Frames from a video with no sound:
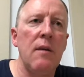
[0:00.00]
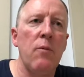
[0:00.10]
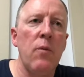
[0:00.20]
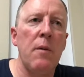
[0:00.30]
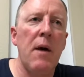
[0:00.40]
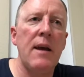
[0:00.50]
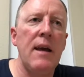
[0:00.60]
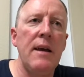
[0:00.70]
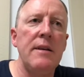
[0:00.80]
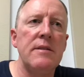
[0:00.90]
one of my
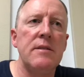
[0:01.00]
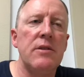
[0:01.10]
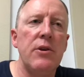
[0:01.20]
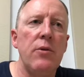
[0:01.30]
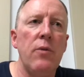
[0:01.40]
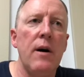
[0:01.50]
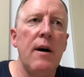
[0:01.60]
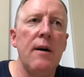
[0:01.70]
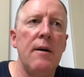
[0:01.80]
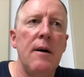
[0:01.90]
keys
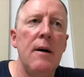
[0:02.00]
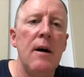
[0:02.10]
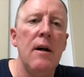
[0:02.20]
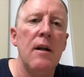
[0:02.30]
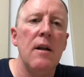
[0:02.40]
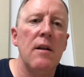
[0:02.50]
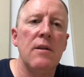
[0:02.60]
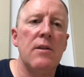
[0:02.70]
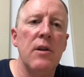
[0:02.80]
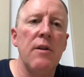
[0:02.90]
to
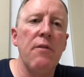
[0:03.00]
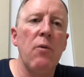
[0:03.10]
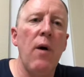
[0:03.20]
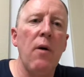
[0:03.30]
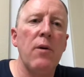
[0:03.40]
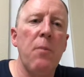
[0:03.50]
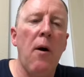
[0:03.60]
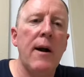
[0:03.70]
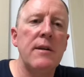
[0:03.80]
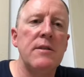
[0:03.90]
living well with
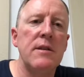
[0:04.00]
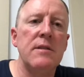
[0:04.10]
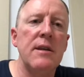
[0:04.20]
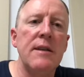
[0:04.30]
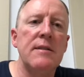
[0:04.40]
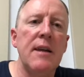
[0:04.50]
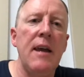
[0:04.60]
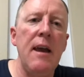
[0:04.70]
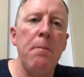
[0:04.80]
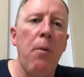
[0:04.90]
Parkinson's is to
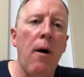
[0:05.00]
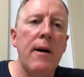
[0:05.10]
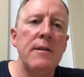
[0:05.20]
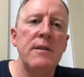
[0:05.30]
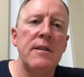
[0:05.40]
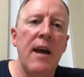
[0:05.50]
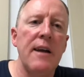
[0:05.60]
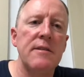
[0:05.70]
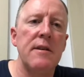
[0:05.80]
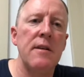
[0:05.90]
keep Parkinson's
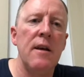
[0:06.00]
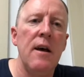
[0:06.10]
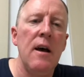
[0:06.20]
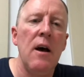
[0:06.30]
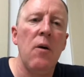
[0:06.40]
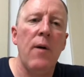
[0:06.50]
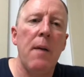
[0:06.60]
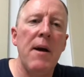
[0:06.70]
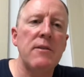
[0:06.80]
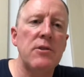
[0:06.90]
guessing. When
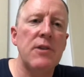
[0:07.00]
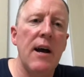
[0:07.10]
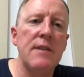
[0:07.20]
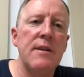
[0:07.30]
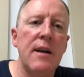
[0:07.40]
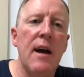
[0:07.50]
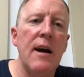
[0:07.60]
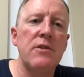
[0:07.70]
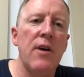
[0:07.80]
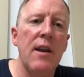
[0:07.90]
I'm exercising,
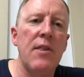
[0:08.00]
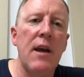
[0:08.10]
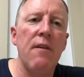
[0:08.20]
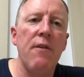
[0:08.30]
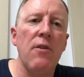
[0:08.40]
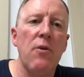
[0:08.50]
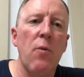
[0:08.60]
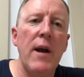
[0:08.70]
I try to think of other